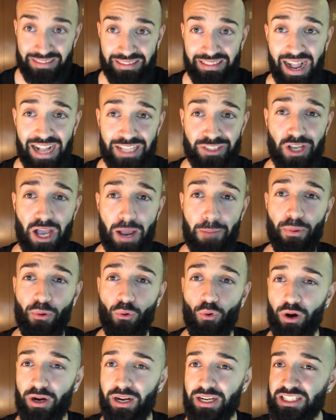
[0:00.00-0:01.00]
that's why I
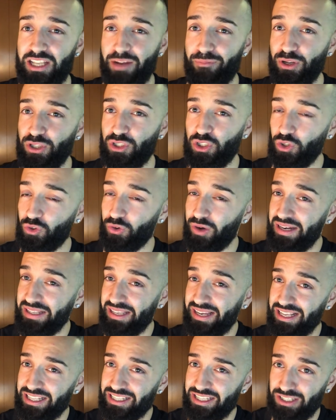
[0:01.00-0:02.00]
put Orcust number two. I
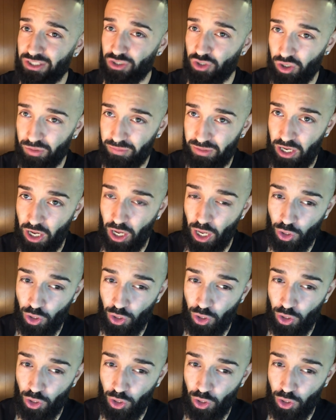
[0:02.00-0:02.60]
think it's extremely